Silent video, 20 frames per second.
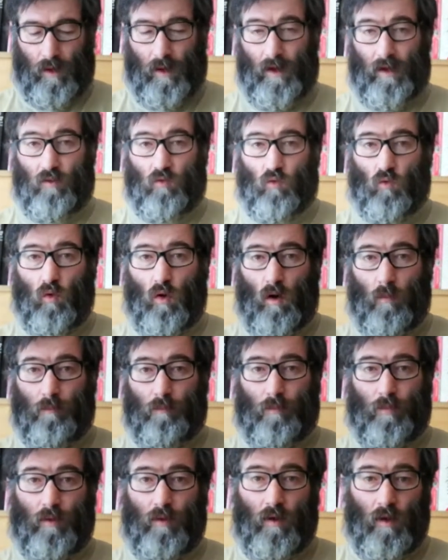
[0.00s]
I
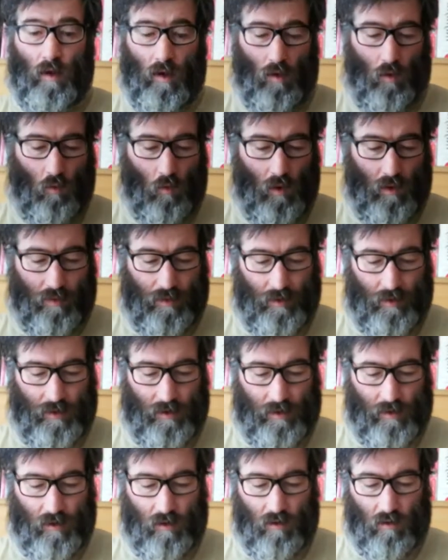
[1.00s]
swap with
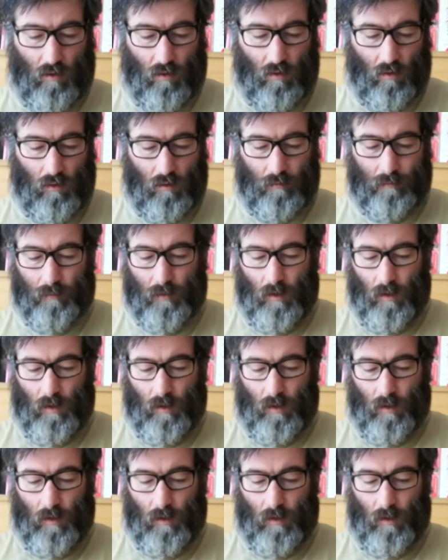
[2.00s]
a girl